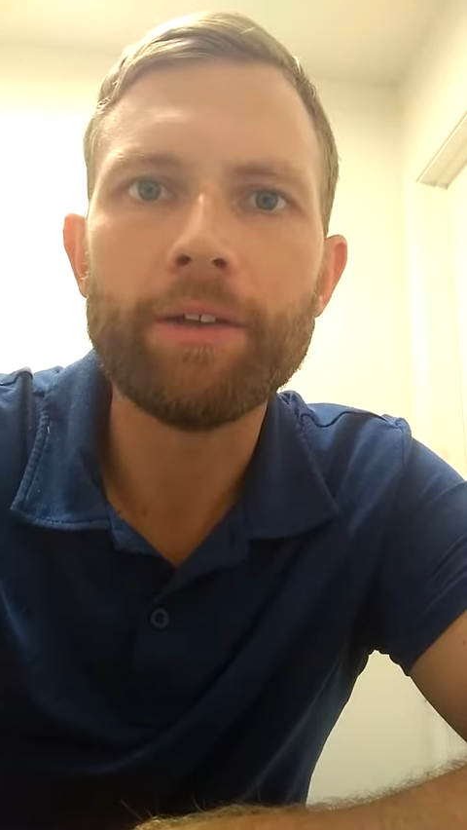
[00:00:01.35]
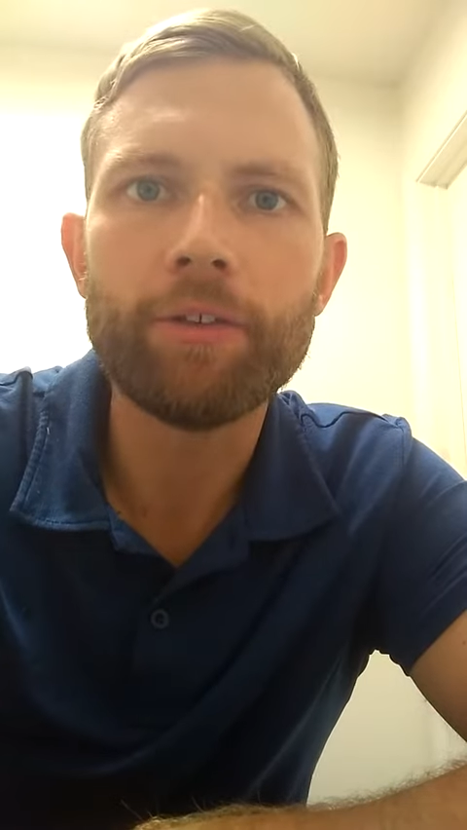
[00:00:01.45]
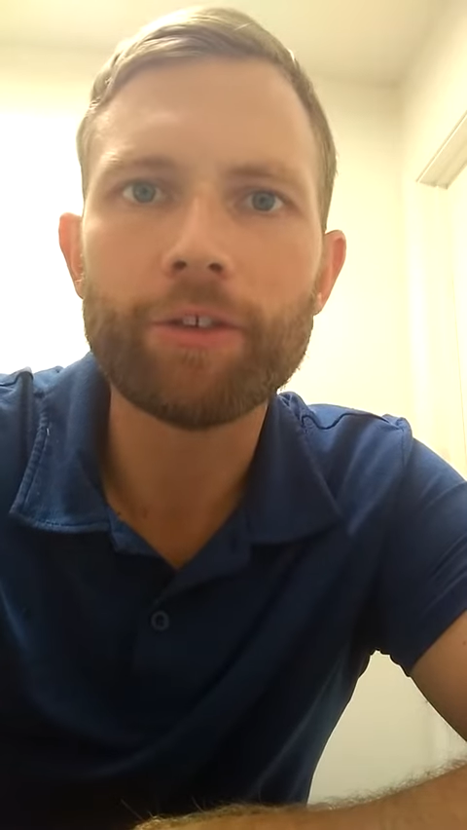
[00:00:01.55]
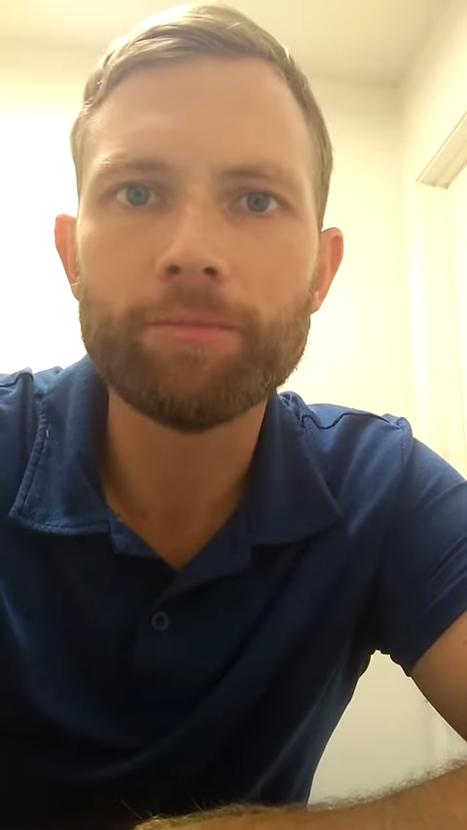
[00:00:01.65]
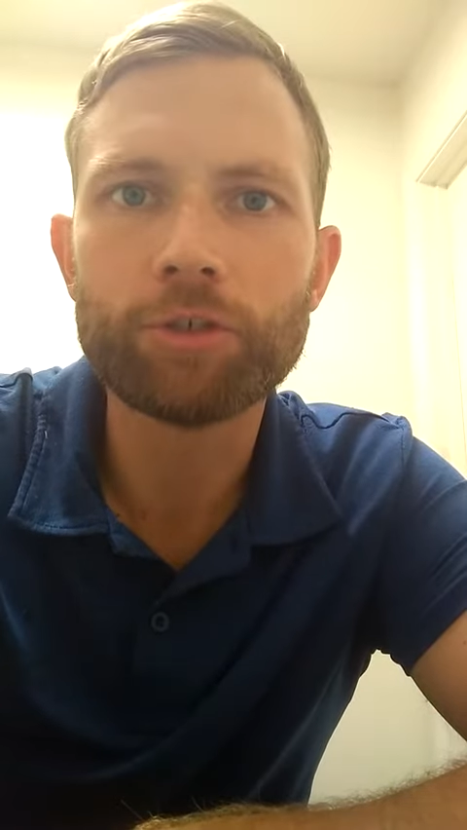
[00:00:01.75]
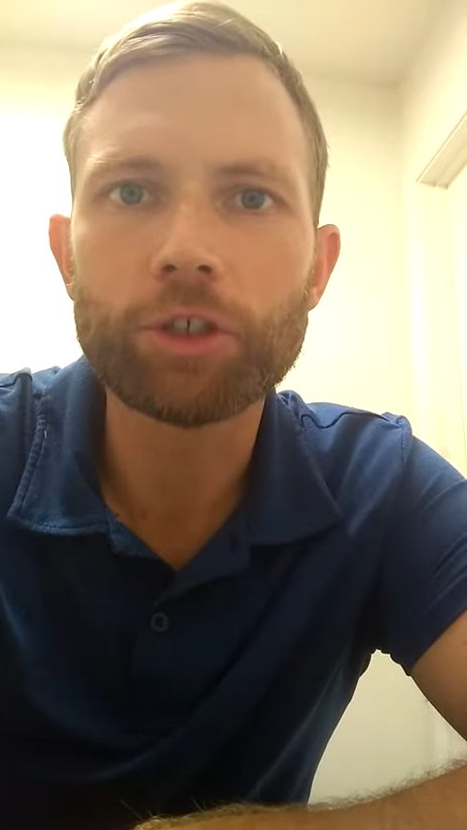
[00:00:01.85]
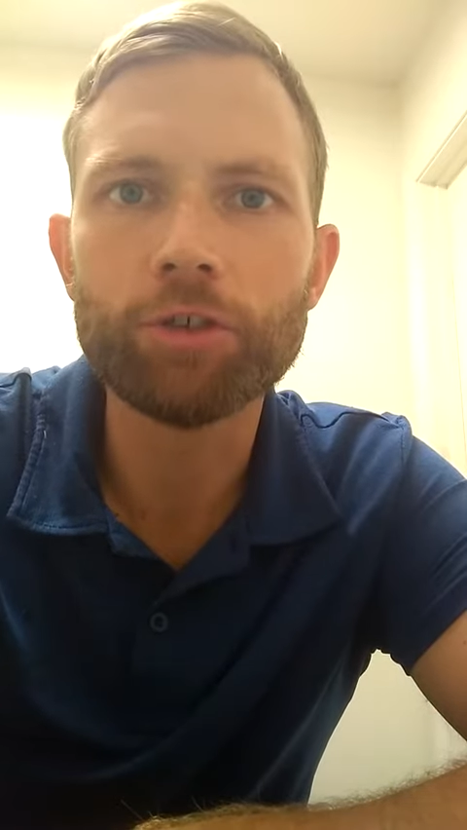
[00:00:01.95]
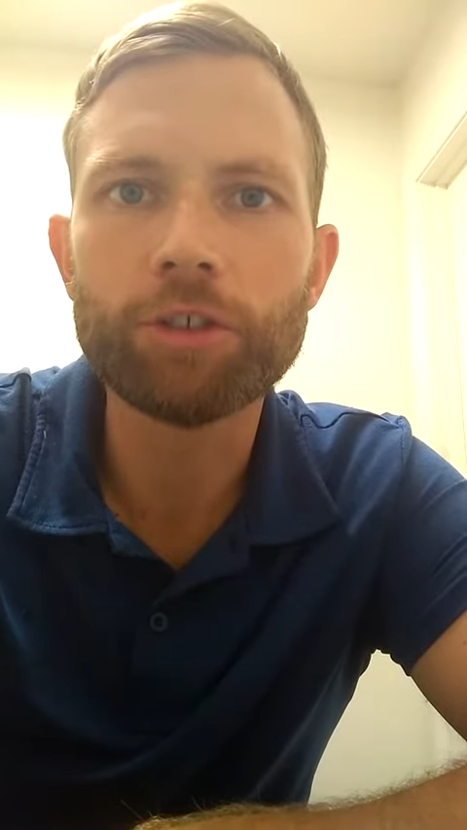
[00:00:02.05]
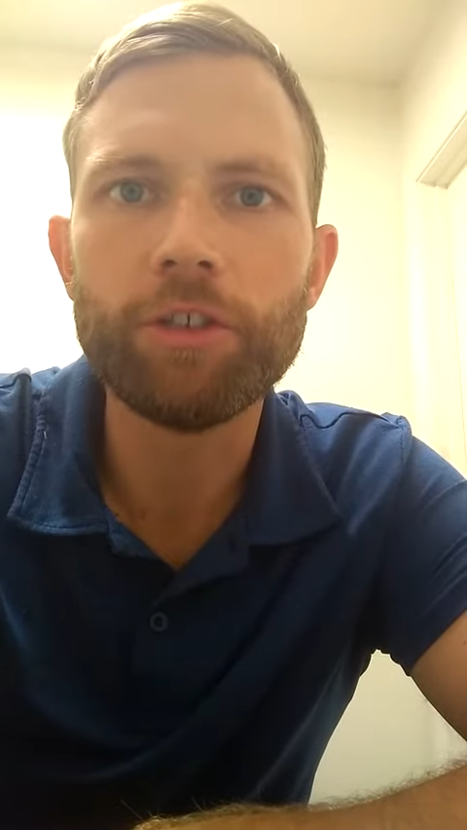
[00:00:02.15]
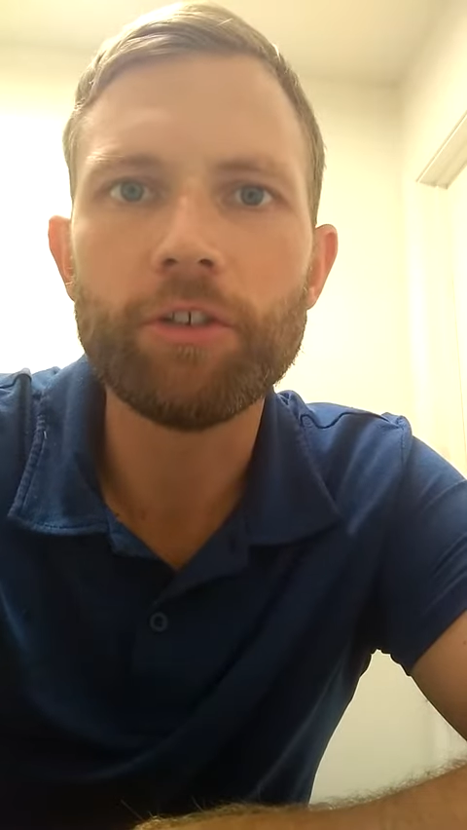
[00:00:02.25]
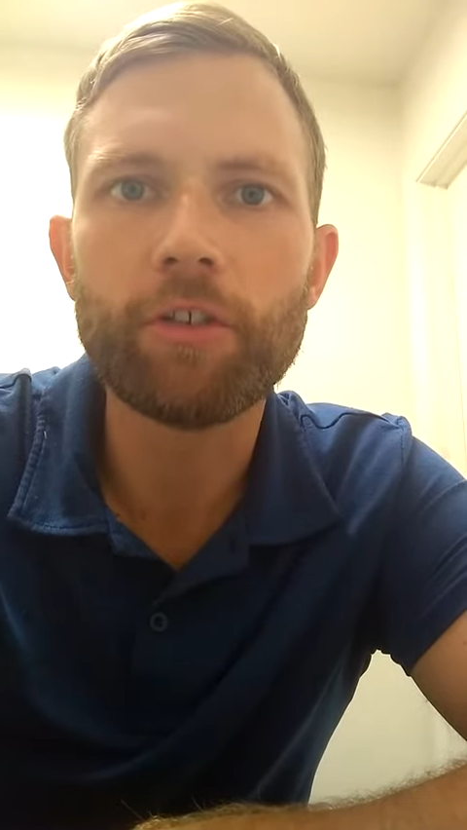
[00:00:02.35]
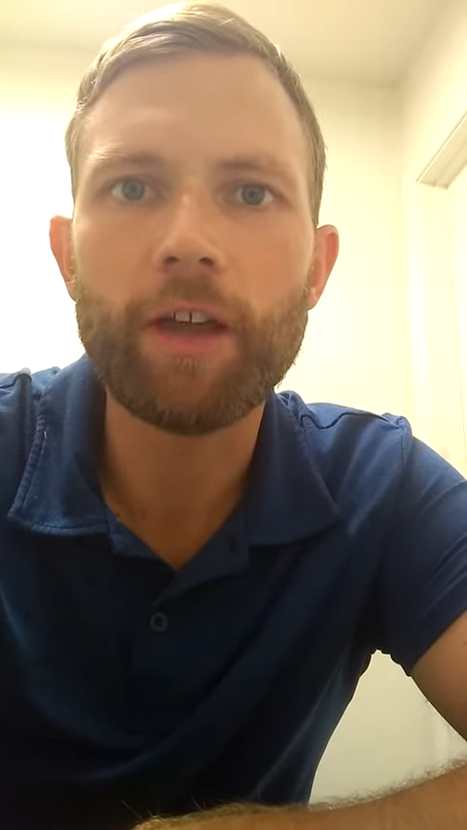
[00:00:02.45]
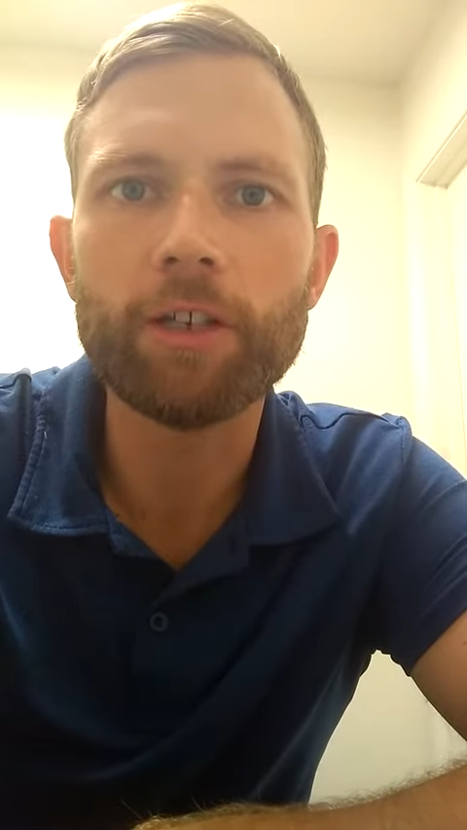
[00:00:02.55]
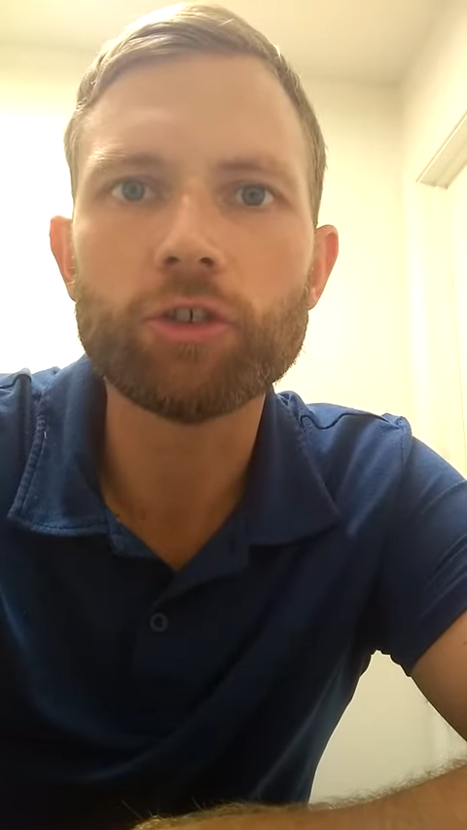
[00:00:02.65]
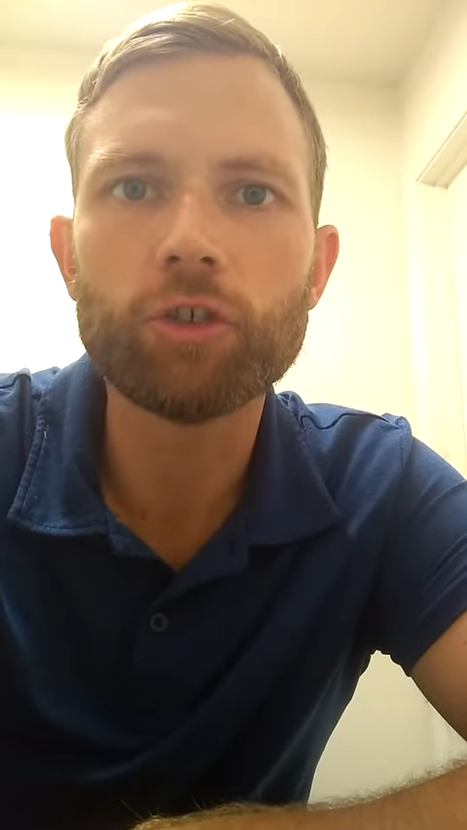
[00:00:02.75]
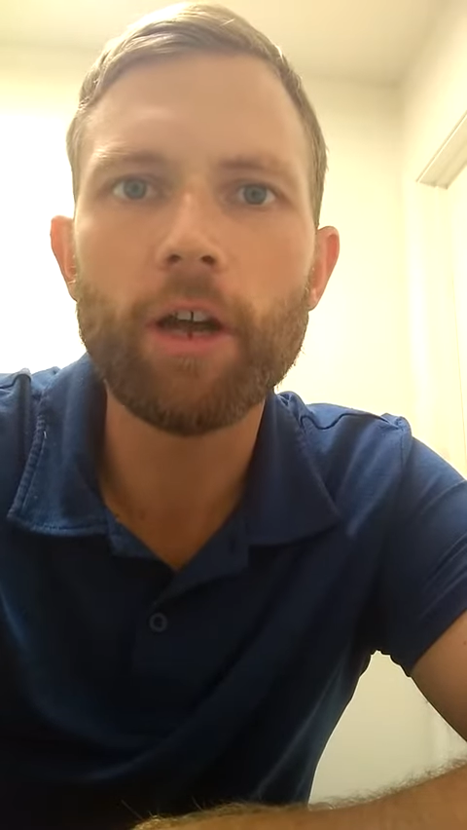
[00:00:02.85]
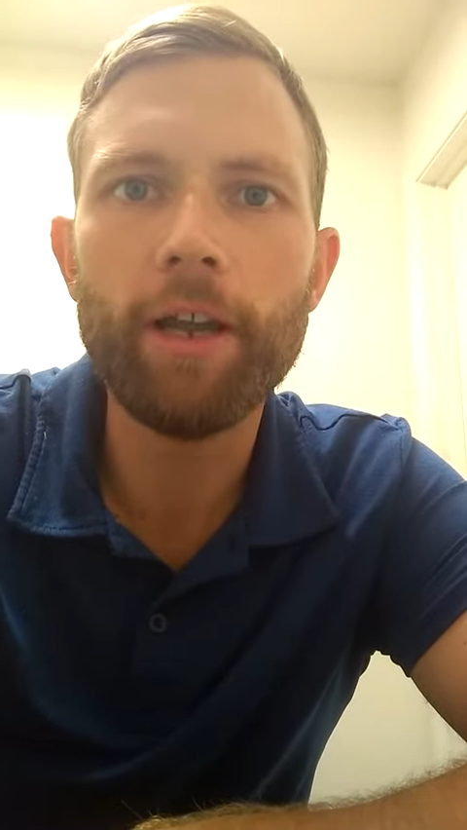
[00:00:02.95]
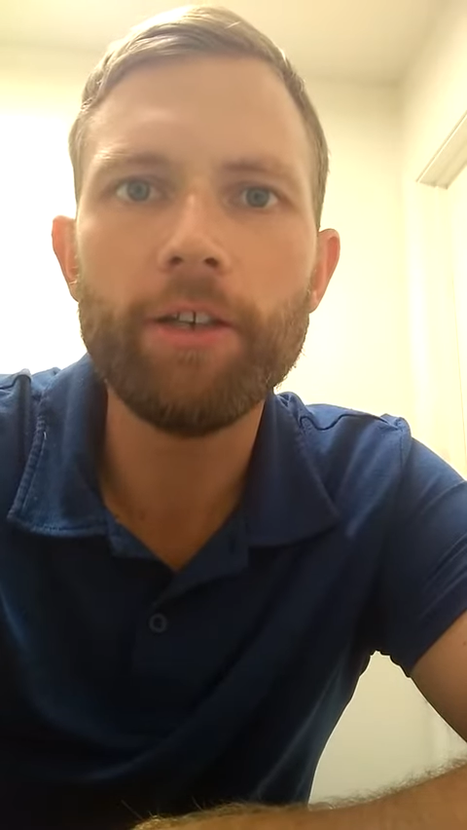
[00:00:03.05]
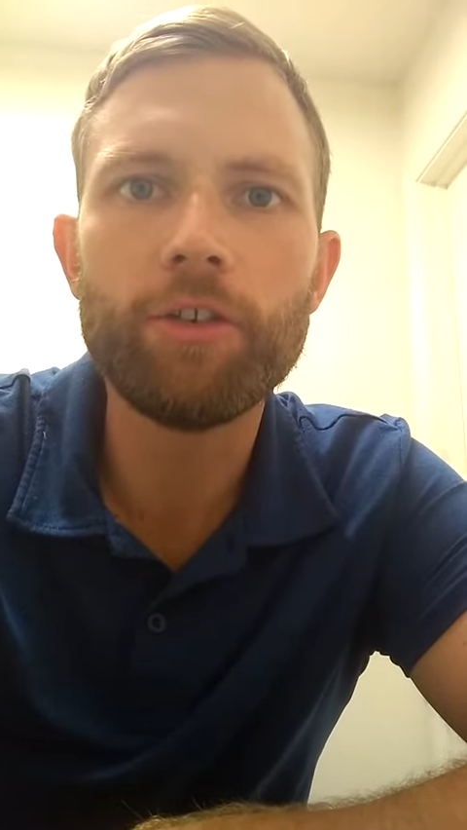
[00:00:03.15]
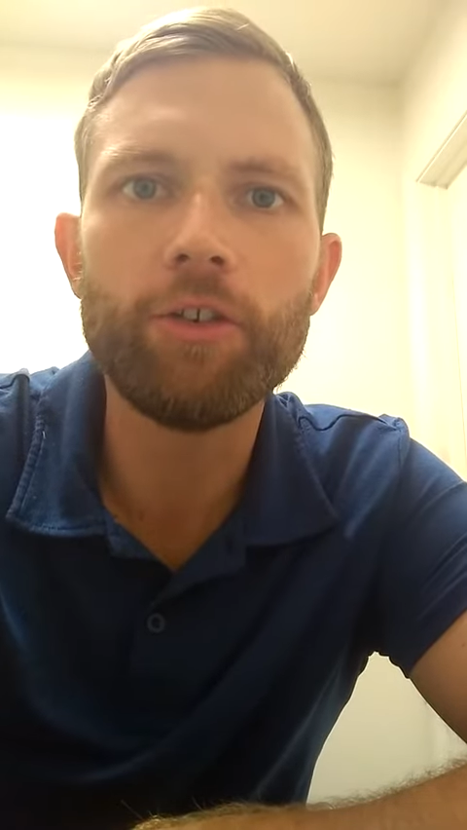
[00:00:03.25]
and some churches that
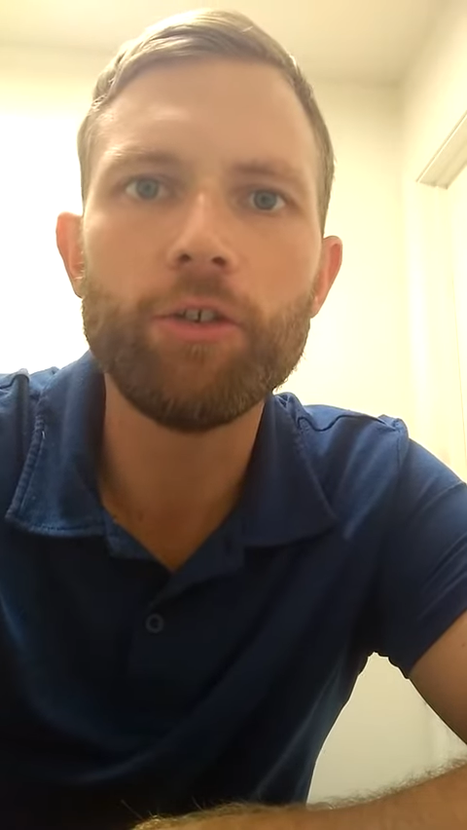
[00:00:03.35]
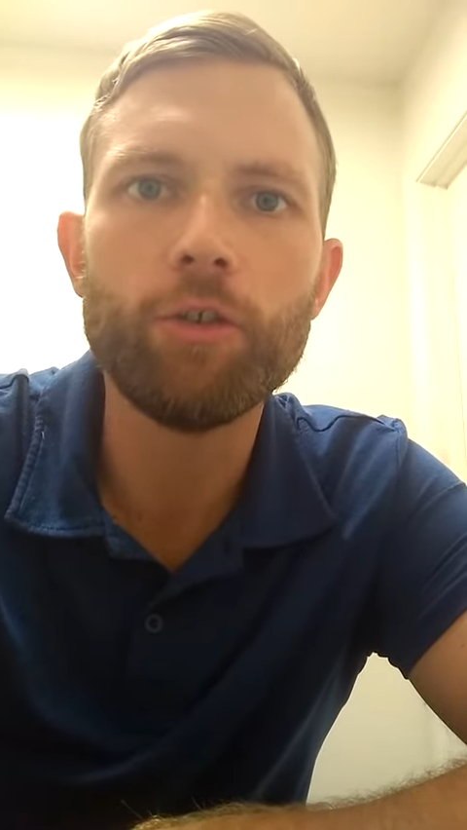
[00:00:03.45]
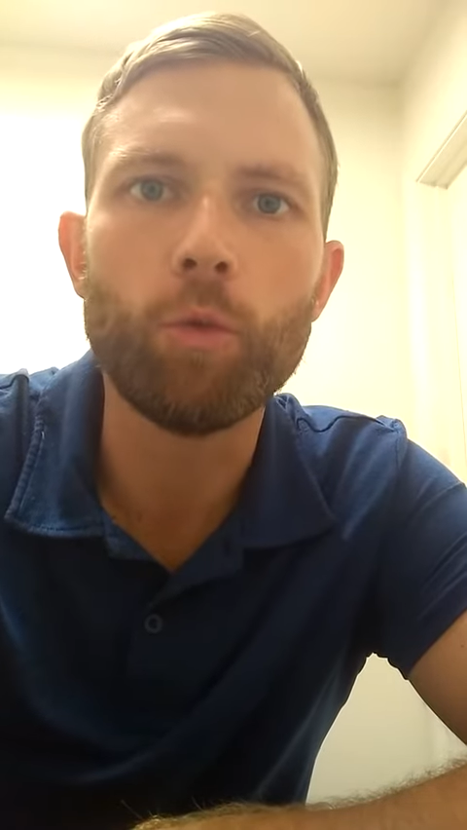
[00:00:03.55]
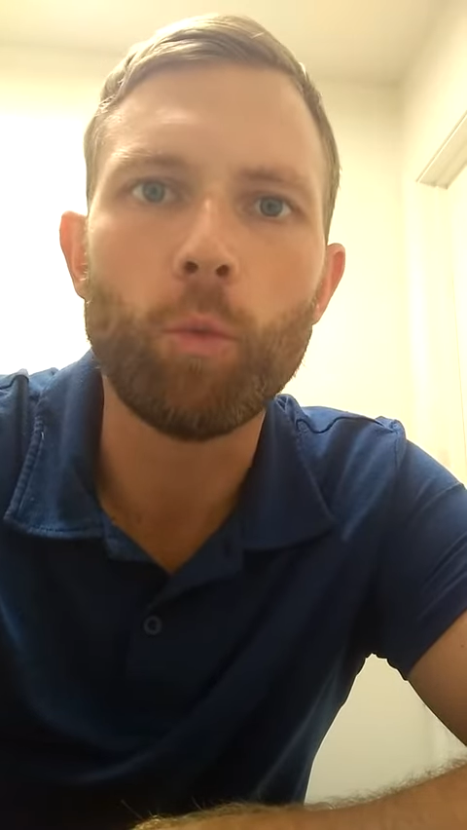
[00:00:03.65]
try to